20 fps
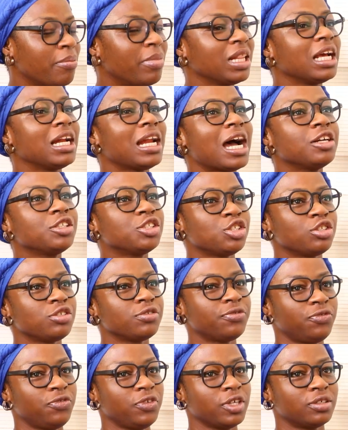But then how did you
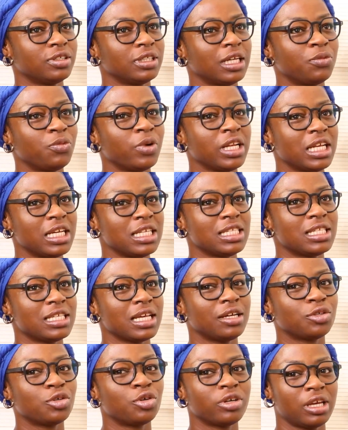feel that when they
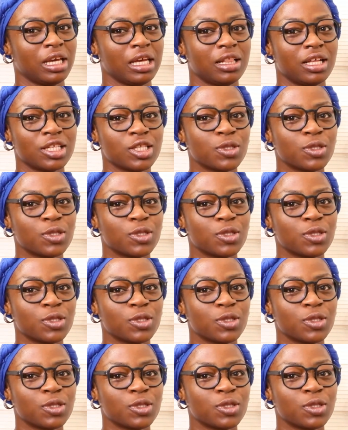said, okay, the